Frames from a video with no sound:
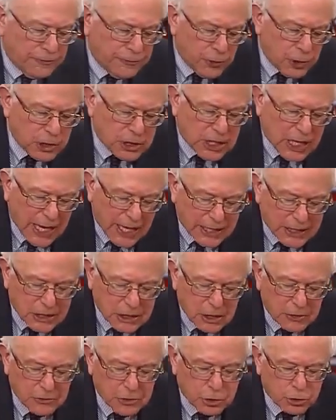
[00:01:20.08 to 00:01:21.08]
full
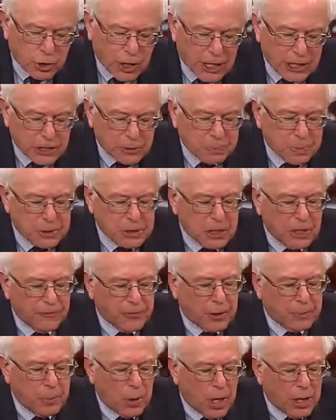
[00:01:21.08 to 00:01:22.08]
text of the
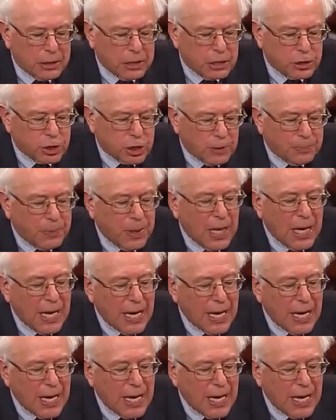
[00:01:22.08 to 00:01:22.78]
Trans-Pacific Partnership